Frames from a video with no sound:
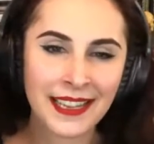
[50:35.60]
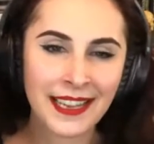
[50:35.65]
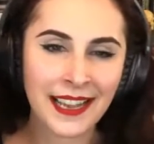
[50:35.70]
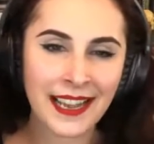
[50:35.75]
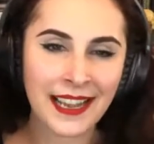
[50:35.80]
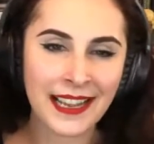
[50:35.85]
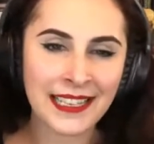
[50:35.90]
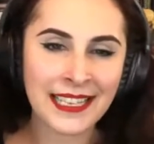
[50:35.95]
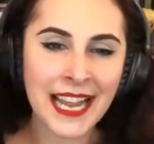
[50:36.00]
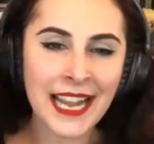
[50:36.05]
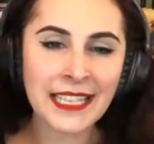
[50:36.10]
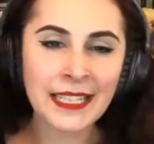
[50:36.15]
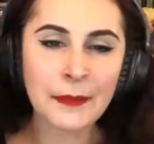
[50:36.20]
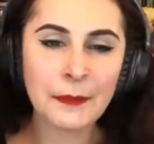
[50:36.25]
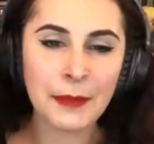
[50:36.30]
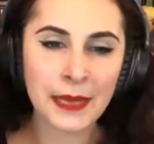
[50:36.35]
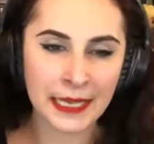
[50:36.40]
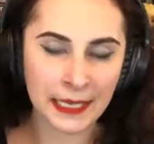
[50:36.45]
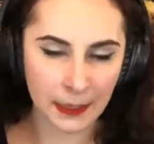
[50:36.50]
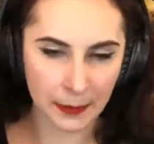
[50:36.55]
it takes a
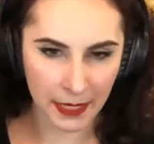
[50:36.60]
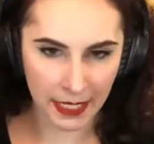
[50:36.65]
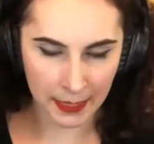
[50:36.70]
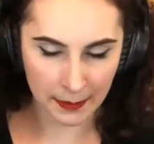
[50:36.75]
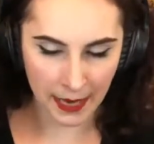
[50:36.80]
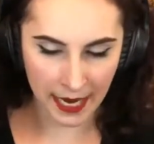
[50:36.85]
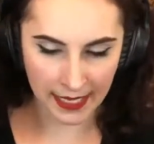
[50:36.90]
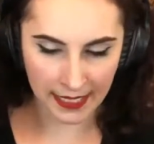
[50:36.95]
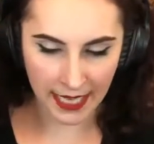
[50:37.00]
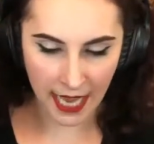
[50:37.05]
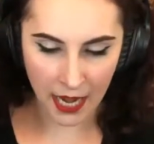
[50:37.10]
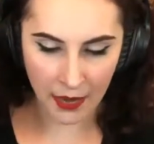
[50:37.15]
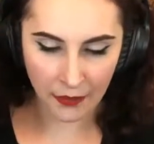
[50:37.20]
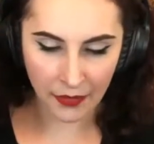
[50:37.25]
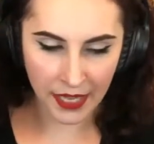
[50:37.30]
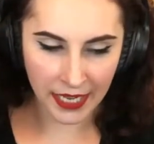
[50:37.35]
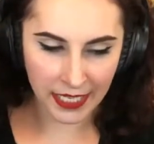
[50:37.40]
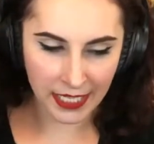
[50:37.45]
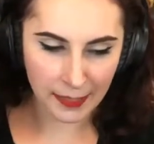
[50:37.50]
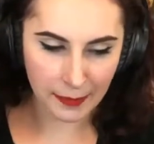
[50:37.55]
bit to be spicy. I don't
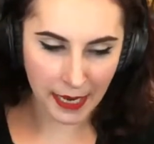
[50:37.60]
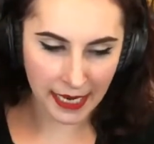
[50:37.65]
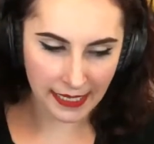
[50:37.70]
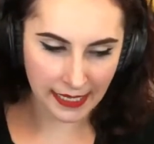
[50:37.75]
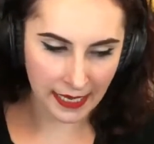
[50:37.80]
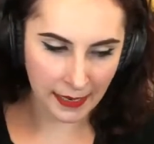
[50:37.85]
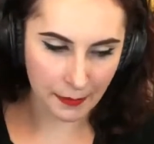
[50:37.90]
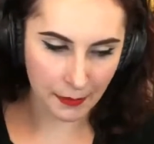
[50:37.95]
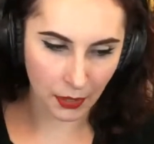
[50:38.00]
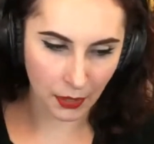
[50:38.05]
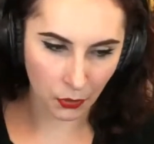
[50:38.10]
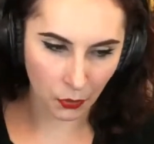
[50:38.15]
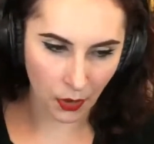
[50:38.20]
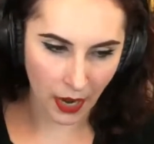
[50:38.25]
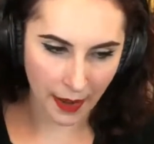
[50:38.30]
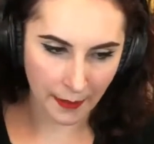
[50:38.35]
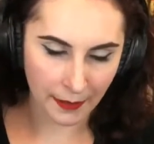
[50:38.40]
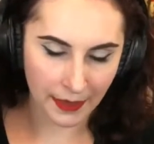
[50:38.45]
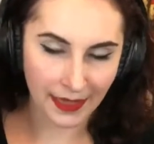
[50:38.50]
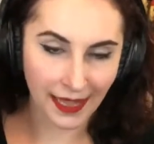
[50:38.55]
think it's spicy in book
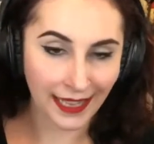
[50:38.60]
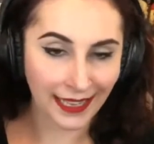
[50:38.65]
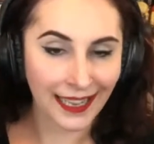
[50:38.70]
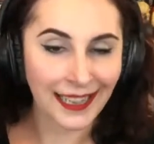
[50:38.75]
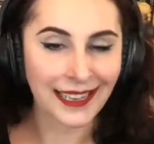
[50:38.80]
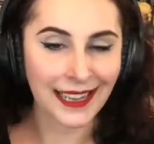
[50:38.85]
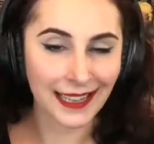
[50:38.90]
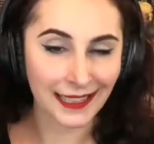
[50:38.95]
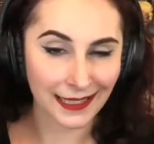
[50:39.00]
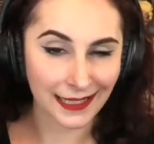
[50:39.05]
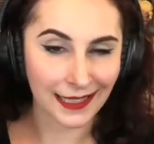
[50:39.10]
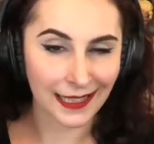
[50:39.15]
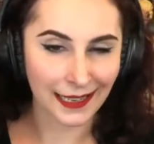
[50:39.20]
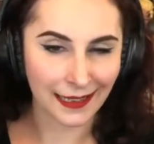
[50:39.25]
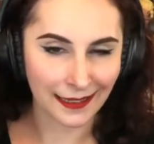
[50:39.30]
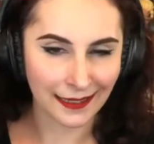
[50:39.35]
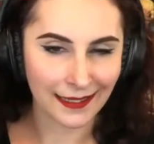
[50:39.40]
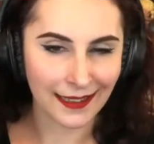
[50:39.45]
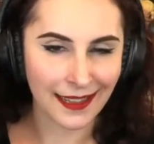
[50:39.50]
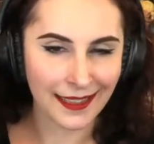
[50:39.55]
one, but like it gets
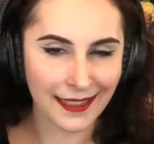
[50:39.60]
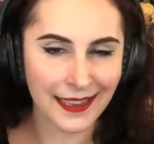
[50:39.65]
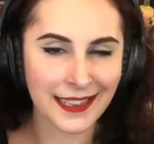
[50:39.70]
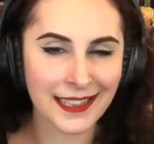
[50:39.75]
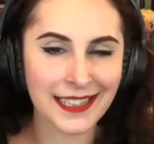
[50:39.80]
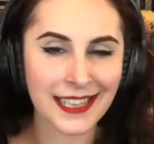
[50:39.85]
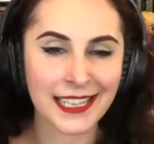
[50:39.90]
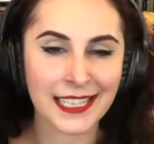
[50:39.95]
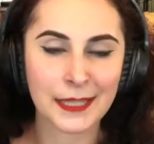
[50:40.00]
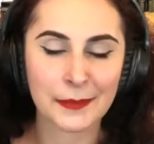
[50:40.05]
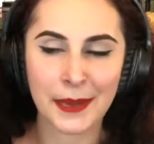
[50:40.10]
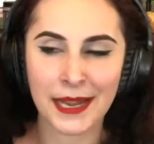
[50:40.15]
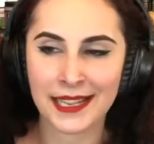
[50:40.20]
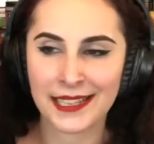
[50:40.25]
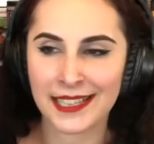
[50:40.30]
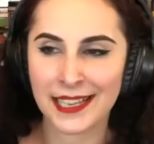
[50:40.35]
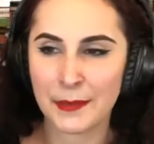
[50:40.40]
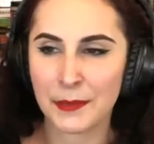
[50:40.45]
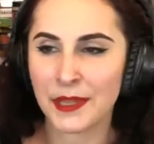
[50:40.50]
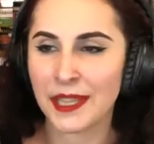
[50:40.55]
there and then it's like
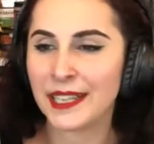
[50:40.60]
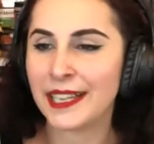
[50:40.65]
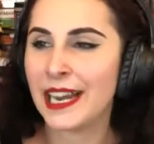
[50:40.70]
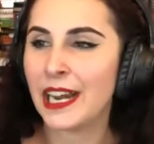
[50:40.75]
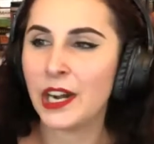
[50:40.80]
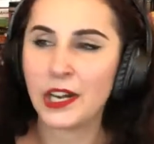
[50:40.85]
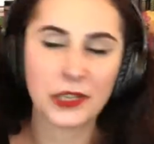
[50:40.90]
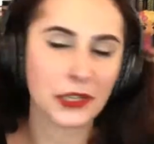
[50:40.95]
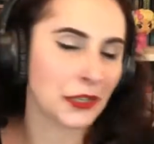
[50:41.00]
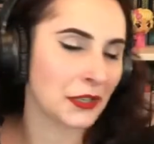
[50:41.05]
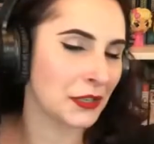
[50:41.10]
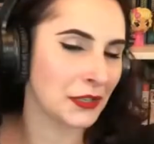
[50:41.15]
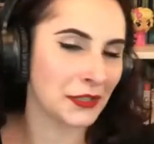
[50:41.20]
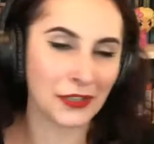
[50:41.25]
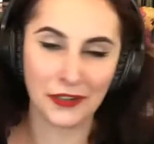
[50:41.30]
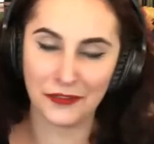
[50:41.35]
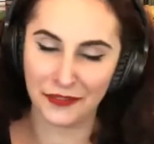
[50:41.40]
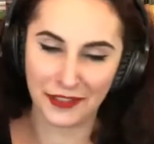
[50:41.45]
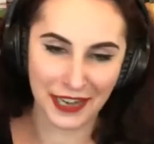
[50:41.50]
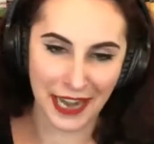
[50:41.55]
spicy, but the characters are so
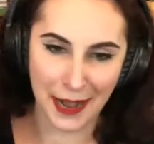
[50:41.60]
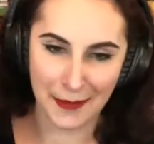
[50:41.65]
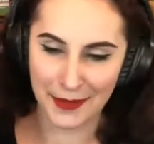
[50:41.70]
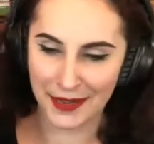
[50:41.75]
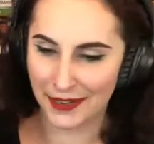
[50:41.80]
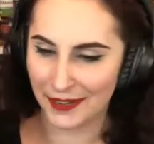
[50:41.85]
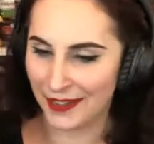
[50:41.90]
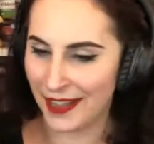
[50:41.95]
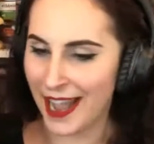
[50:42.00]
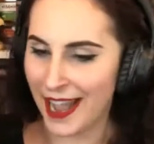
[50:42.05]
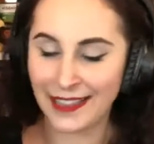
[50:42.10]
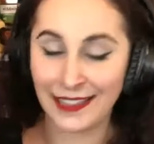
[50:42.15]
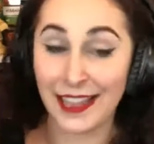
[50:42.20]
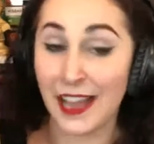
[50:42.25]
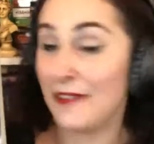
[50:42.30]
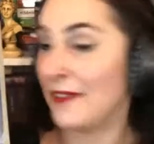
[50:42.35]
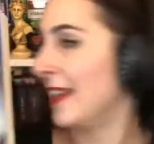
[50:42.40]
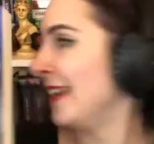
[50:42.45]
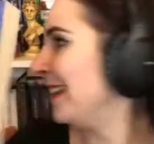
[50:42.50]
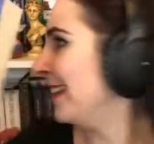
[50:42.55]
phenomenal. I love
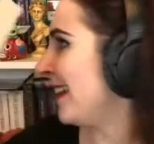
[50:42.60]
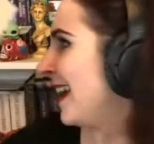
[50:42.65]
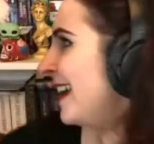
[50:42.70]
it. I